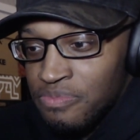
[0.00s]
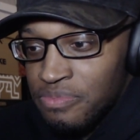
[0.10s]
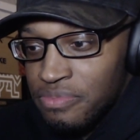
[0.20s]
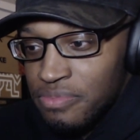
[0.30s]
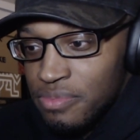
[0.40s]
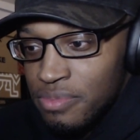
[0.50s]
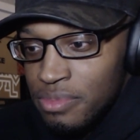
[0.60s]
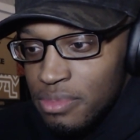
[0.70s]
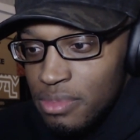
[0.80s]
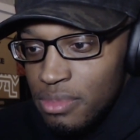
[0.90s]

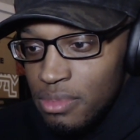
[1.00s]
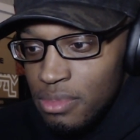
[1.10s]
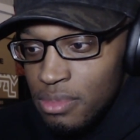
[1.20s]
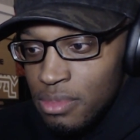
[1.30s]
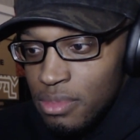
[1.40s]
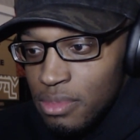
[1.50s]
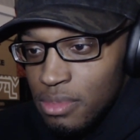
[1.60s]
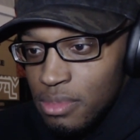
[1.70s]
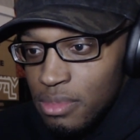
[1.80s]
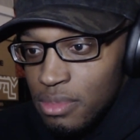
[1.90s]

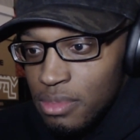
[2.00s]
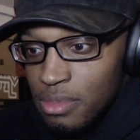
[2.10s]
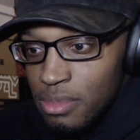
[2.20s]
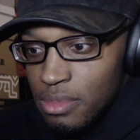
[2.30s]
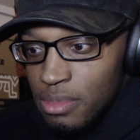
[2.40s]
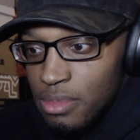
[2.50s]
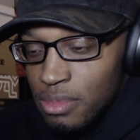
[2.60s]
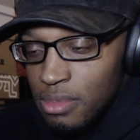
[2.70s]
Nothing is said.